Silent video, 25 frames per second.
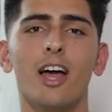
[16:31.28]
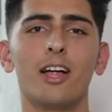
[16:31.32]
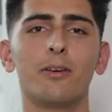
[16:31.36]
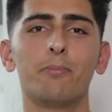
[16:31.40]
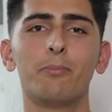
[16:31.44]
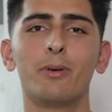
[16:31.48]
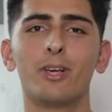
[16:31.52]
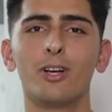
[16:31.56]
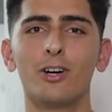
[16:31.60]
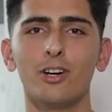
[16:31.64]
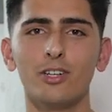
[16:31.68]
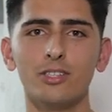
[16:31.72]

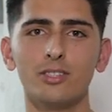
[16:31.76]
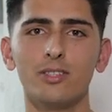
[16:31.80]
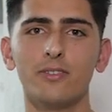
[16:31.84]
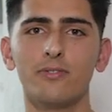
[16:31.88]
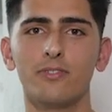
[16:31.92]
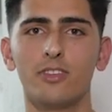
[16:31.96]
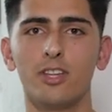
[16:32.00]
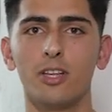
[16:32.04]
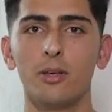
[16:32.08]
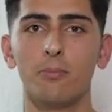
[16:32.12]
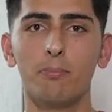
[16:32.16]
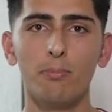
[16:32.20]
And because
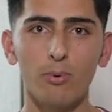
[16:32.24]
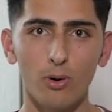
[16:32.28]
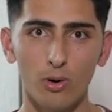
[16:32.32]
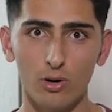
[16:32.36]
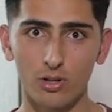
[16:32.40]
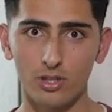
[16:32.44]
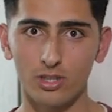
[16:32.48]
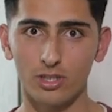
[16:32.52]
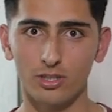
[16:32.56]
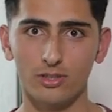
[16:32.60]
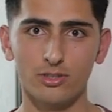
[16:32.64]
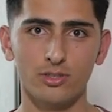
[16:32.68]
of the
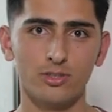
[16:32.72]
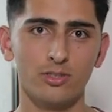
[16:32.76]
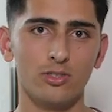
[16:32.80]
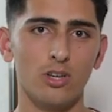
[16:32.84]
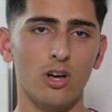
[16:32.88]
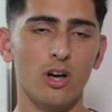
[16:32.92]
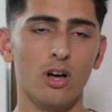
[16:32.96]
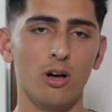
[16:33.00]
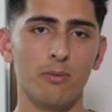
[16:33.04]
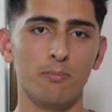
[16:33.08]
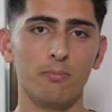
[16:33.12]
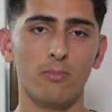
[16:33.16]
importance
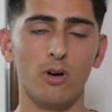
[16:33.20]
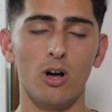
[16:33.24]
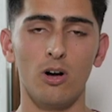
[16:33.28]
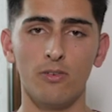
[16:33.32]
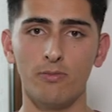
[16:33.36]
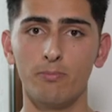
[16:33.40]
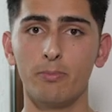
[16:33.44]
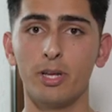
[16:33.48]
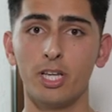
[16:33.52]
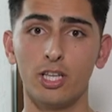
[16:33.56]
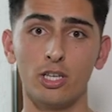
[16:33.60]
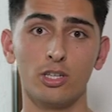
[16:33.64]

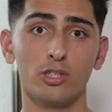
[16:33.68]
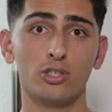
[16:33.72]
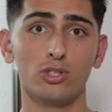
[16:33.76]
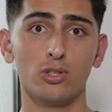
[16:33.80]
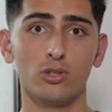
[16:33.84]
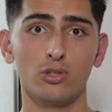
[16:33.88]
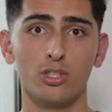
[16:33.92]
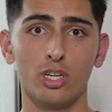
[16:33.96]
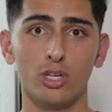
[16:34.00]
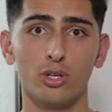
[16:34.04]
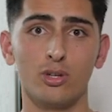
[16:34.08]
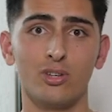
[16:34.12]
of making
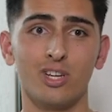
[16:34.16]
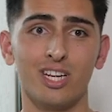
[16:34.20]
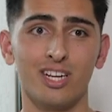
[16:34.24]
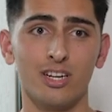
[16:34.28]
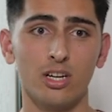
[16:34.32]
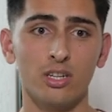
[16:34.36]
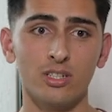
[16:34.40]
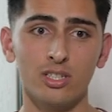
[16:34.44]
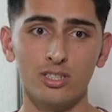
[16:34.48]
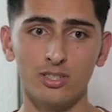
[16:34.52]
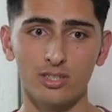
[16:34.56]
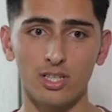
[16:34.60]
sure that you
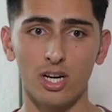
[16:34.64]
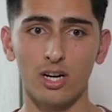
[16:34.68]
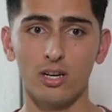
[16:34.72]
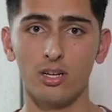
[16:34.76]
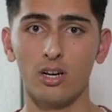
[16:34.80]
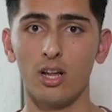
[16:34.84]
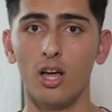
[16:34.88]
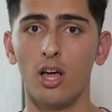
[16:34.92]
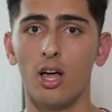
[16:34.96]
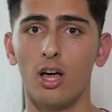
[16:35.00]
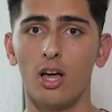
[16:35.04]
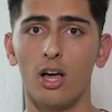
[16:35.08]
can
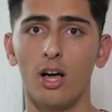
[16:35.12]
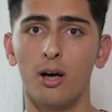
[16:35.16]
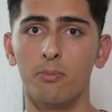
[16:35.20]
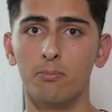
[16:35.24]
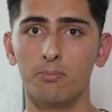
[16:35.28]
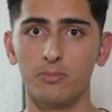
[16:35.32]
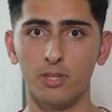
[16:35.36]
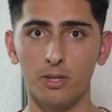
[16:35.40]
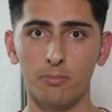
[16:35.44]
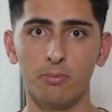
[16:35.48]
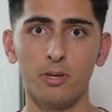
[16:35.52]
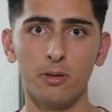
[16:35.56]
understand
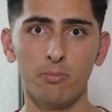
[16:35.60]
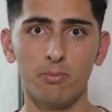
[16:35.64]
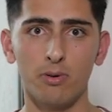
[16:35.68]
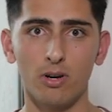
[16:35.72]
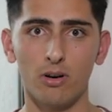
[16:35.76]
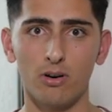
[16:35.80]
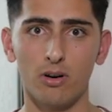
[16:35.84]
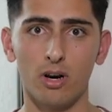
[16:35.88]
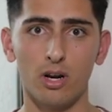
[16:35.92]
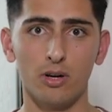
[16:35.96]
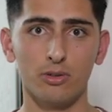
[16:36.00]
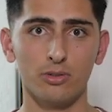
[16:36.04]
the
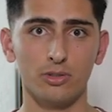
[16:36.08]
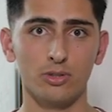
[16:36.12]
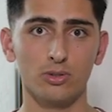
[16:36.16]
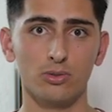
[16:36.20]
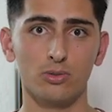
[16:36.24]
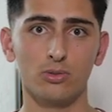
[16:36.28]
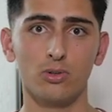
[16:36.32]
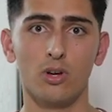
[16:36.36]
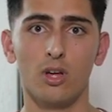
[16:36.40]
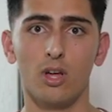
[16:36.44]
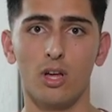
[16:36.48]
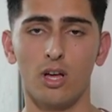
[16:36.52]
people around
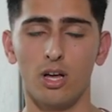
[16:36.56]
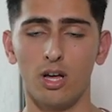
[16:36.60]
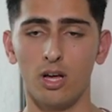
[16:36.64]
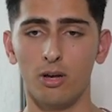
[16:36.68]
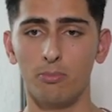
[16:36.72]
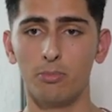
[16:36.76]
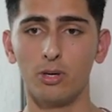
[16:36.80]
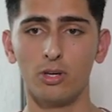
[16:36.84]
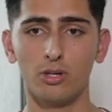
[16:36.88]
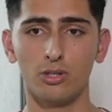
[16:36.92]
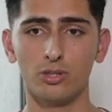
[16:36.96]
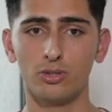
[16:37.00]
you,
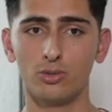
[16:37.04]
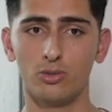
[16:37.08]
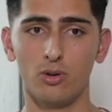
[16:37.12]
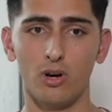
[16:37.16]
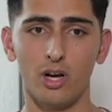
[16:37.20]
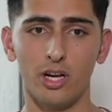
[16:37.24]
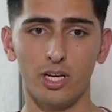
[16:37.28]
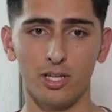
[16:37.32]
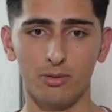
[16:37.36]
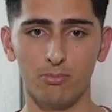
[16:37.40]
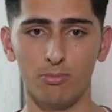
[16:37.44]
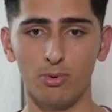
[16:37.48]
because
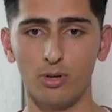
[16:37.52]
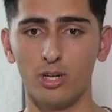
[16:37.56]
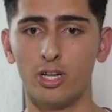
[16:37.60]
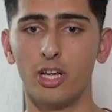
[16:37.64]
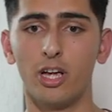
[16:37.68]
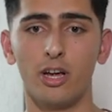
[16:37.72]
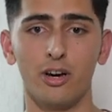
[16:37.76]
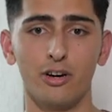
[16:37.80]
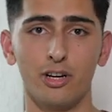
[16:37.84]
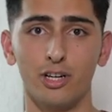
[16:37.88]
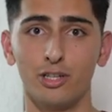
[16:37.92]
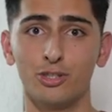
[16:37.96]
you are in
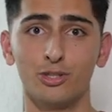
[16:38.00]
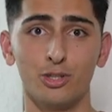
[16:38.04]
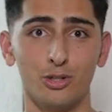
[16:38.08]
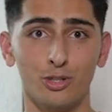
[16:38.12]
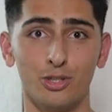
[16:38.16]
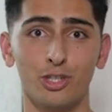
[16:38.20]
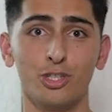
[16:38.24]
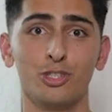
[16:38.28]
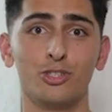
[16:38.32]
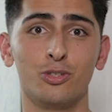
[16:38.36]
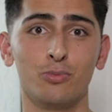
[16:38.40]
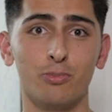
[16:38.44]
Bulgaria,
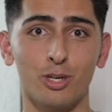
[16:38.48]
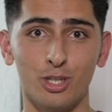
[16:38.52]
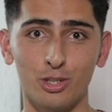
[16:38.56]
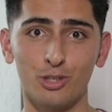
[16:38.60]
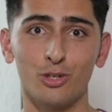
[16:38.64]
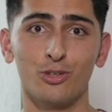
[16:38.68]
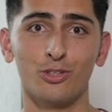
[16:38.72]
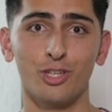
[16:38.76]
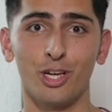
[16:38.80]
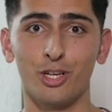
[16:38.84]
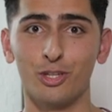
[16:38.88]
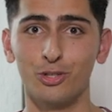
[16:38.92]
so you need to
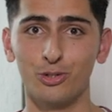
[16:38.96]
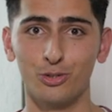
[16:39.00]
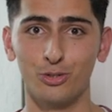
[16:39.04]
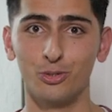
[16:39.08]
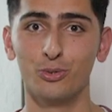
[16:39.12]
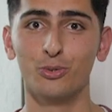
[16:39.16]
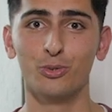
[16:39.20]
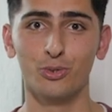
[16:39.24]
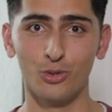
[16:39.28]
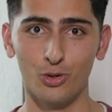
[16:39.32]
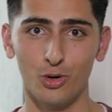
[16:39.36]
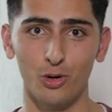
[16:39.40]
make sure that you
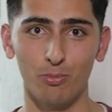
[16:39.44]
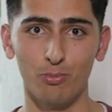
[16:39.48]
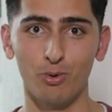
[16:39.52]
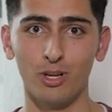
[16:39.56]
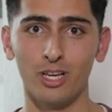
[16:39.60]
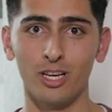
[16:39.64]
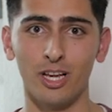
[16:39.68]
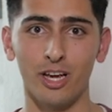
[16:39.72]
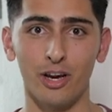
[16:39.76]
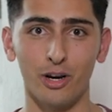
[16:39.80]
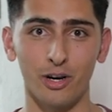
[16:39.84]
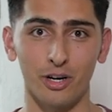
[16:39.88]
do know
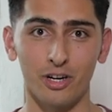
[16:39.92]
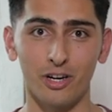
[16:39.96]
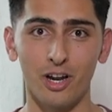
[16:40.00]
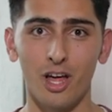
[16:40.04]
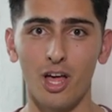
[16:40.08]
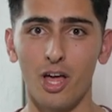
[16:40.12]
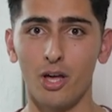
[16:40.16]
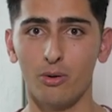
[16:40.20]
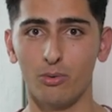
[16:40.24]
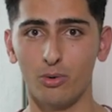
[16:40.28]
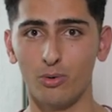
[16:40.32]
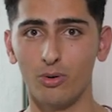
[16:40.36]
Bulgarian.
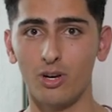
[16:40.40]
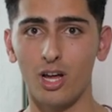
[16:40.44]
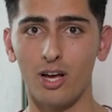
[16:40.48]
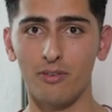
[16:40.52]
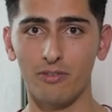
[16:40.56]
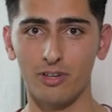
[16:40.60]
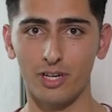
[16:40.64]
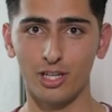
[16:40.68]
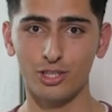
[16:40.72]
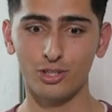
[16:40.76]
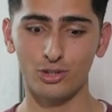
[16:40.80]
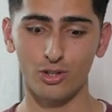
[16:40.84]
We would
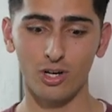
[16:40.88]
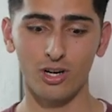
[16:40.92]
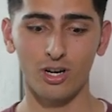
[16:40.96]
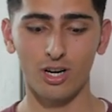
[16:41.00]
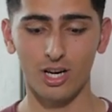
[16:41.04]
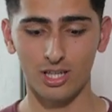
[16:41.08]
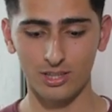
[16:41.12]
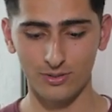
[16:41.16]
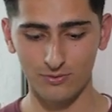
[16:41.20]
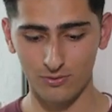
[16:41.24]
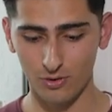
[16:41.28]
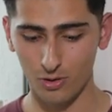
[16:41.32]
have an extra
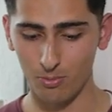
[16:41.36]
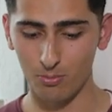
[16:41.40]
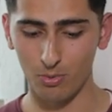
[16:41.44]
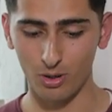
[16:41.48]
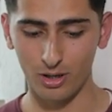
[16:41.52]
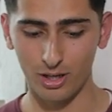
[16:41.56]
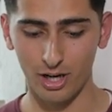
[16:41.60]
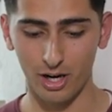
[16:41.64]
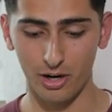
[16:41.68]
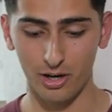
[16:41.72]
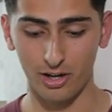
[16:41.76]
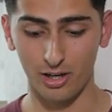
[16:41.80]
class for
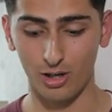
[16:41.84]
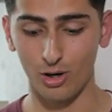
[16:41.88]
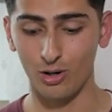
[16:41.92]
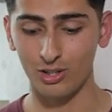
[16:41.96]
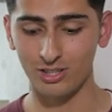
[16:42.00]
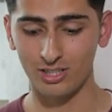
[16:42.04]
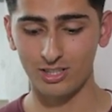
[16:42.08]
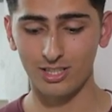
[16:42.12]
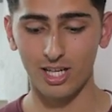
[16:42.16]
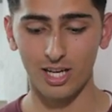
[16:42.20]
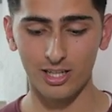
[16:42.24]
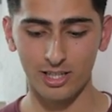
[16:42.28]
Bulgarian
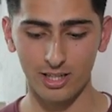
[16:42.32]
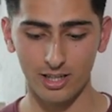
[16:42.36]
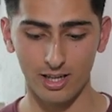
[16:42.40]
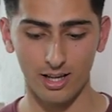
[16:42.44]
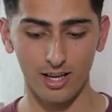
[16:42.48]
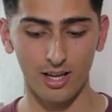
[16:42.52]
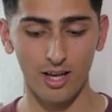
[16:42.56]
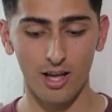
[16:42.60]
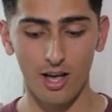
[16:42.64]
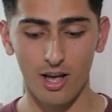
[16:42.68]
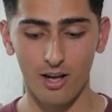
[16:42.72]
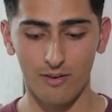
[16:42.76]
on
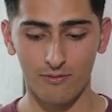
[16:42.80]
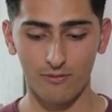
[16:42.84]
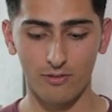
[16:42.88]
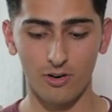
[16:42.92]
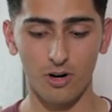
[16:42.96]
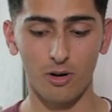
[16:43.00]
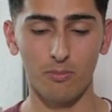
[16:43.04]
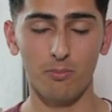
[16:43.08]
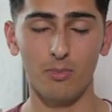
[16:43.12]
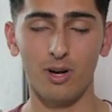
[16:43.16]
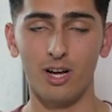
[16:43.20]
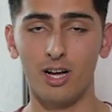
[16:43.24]
Saturday
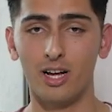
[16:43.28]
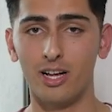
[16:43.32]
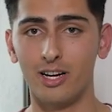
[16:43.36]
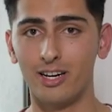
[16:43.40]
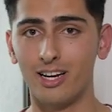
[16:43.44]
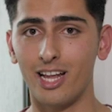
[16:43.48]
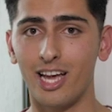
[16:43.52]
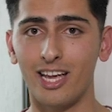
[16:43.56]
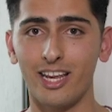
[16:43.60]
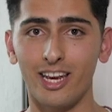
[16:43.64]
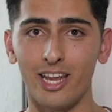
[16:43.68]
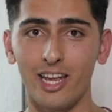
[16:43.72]
from
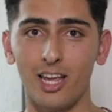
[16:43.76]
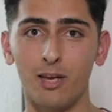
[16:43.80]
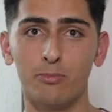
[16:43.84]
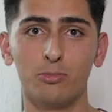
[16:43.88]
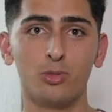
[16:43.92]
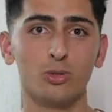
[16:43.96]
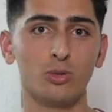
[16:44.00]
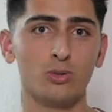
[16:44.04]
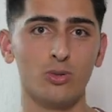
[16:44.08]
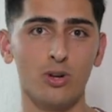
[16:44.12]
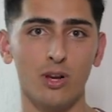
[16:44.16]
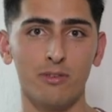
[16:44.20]
9
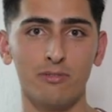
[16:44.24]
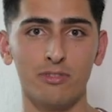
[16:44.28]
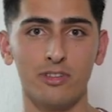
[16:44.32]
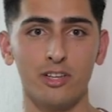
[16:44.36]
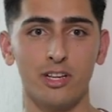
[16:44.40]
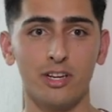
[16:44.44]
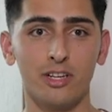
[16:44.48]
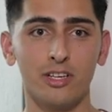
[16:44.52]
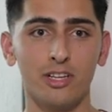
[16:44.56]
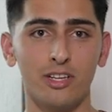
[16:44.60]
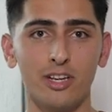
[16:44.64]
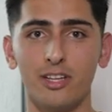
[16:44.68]
a.m. to
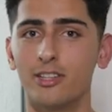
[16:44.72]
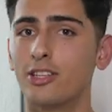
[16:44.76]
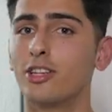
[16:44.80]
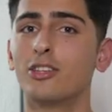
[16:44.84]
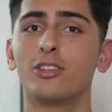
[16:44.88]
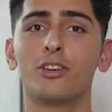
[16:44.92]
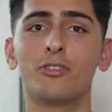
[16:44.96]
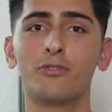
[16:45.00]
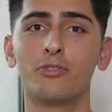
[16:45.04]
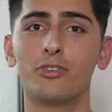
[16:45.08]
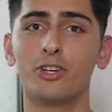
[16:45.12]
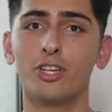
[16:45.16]
12:30, and
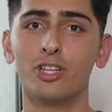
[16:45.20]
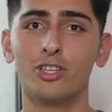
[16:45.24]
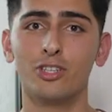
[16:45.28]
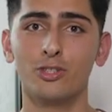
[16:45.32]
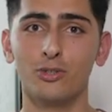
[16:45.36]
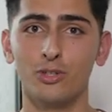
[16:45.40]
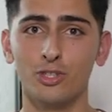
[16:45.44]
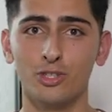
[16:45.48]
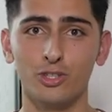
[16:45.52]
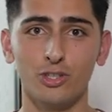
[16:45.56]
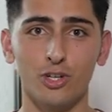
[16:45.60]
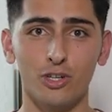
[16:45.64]
then you're free
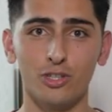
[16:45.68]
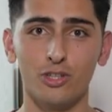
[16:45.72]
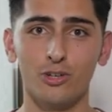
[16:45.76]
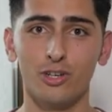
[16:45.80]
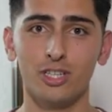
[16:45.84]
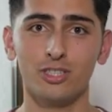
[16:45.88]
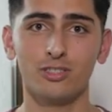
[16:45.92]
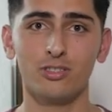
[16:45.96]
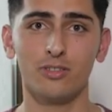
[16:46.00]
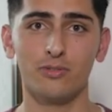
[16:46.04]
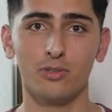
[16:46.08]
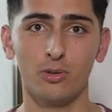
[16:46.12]
to enjoy
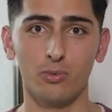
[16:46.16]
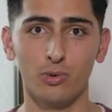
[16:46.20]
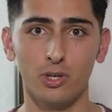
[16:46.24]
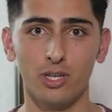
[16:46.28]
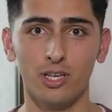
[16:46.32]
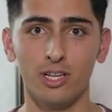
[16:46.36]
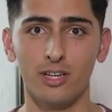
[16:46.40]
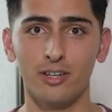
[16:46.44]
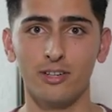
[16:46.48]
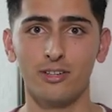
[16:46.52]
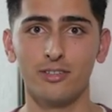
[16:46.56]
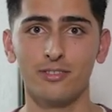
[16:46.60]
the rest of your
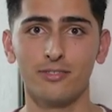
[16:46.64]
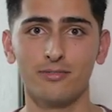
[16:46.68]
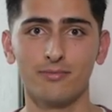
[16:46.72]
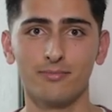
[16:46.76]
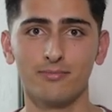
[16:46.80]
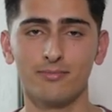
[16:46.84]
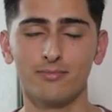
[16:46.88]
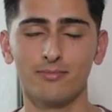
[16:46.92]
weekend.